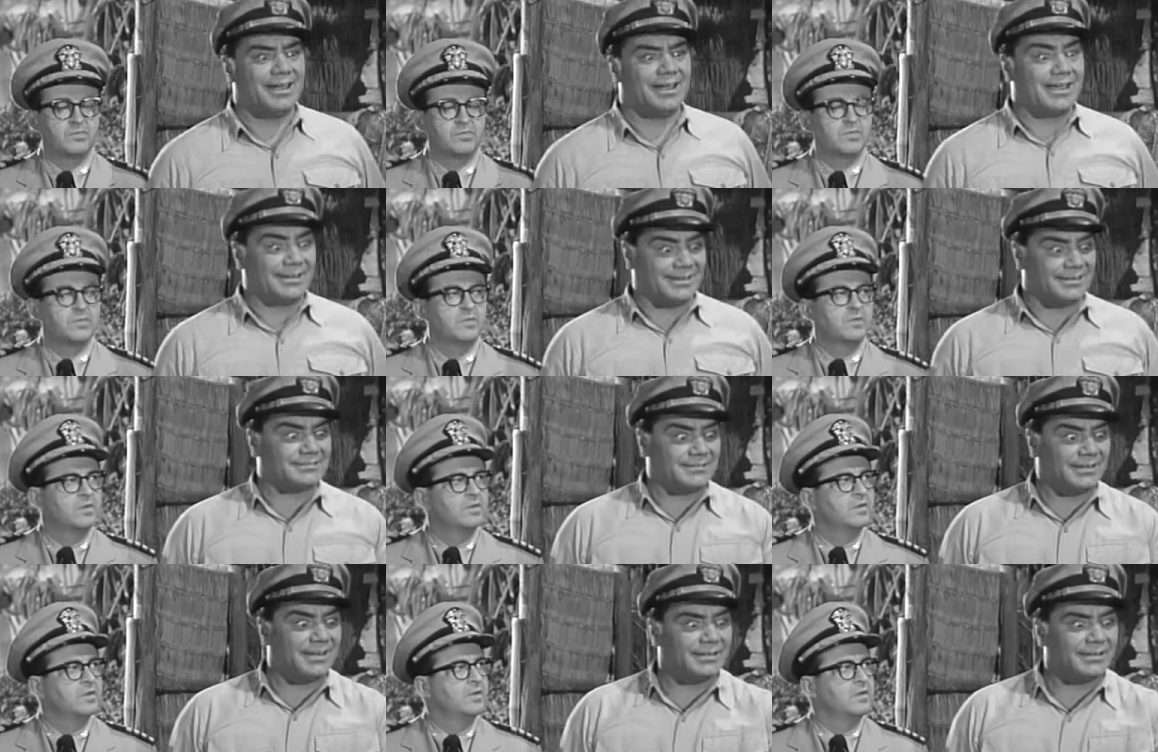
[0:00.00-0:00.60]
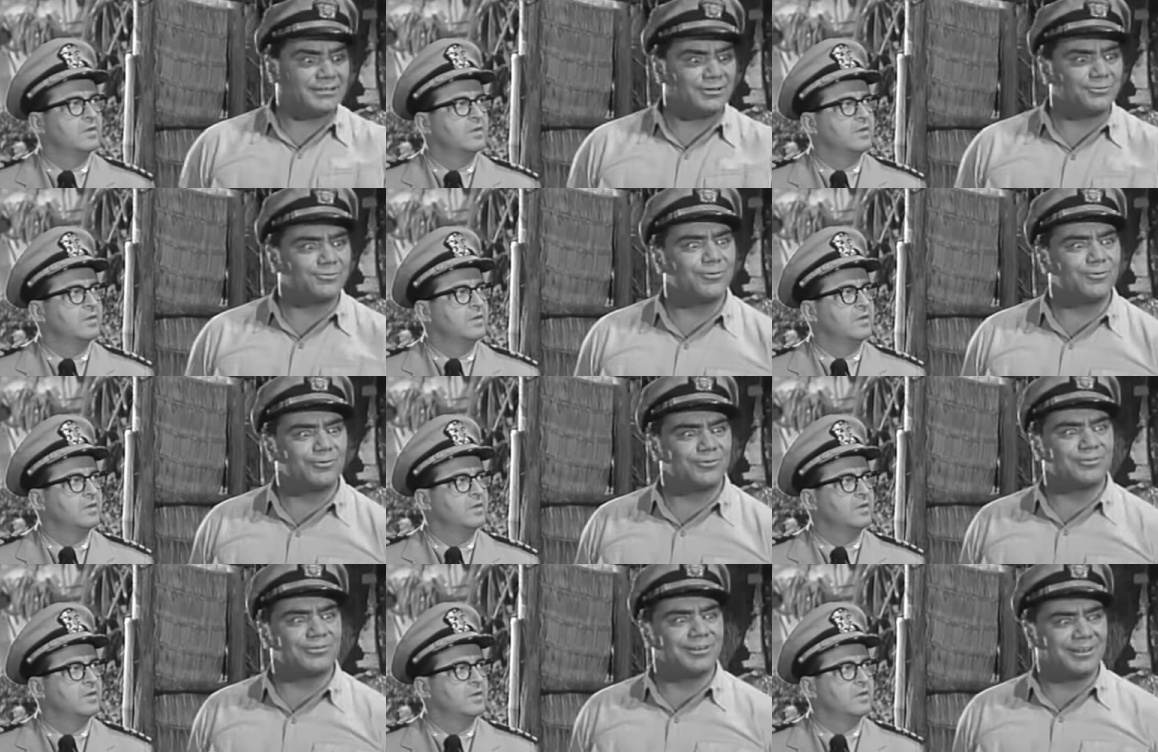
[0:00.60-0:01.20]
Speaker 1: I guess they got their
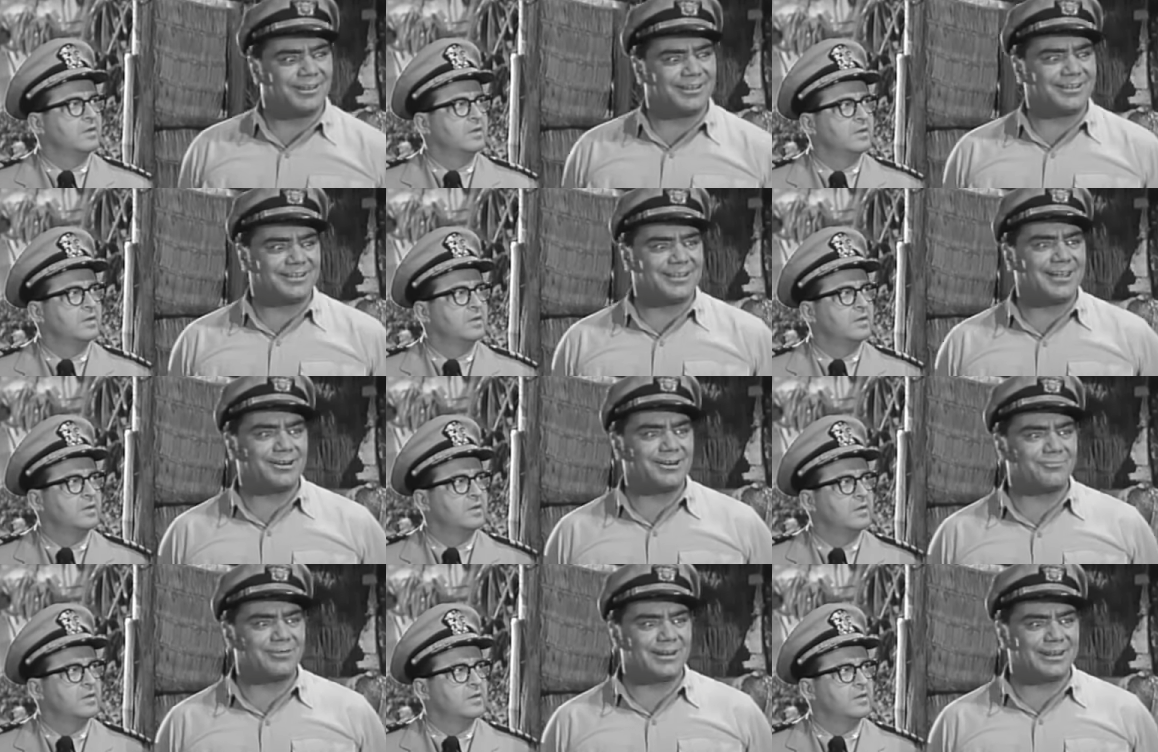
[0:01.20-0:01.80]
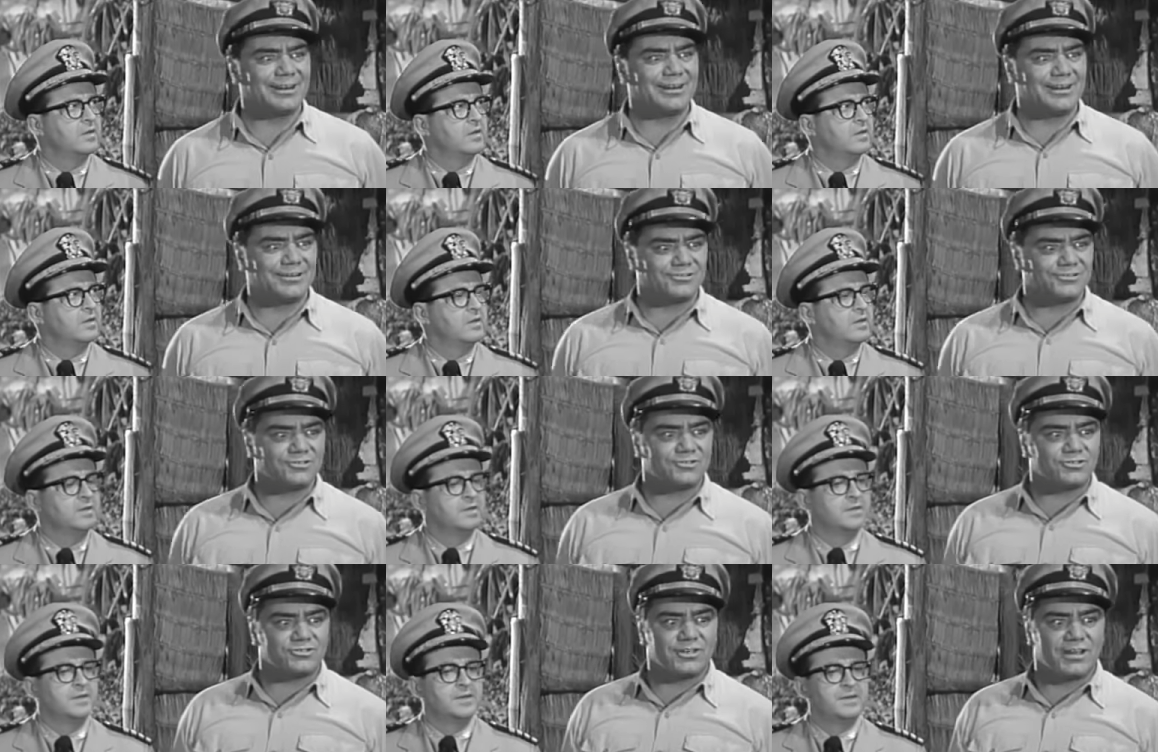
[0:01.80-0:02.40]
own kind of
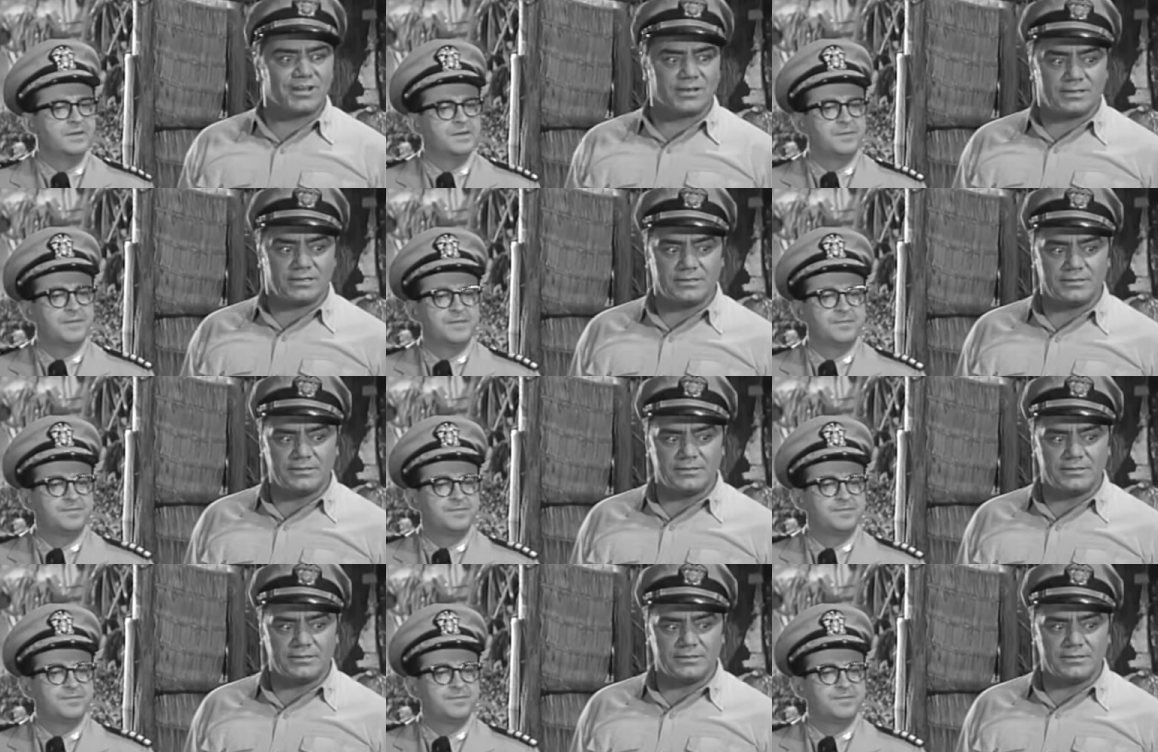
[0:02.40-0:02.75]
regulations, Chuck.